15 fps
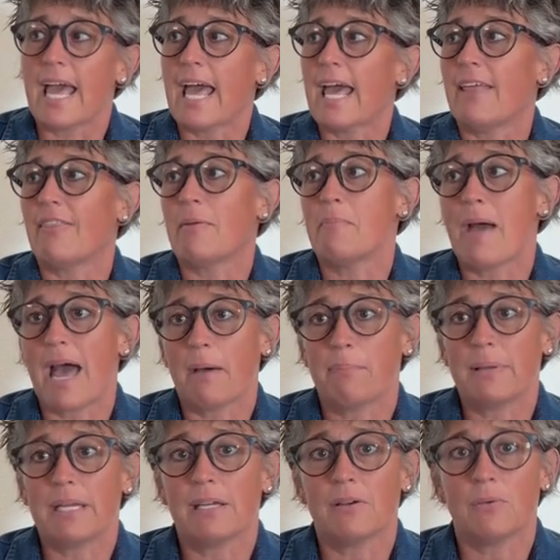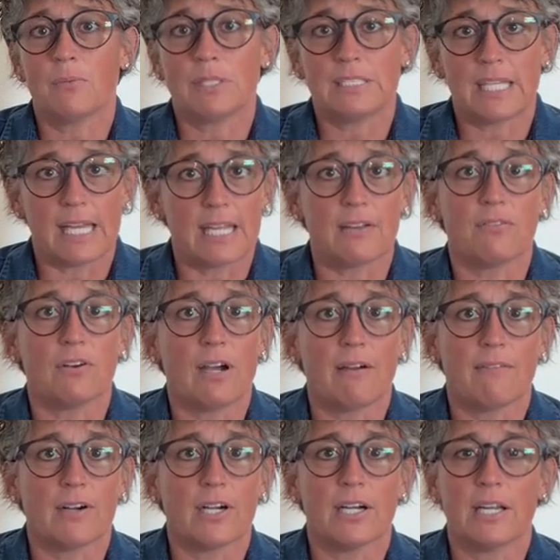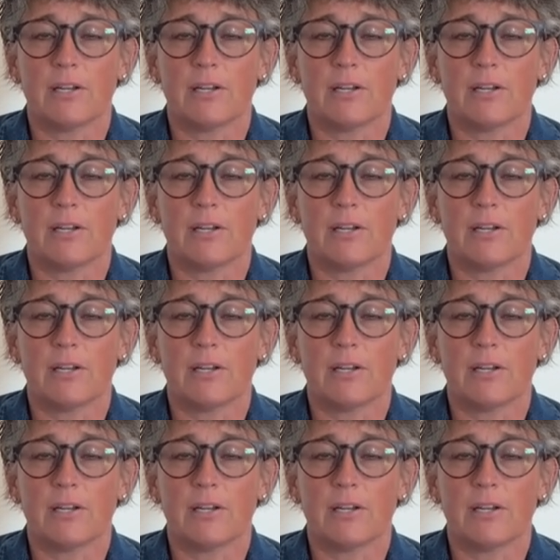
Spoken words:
And the mapping would take forever.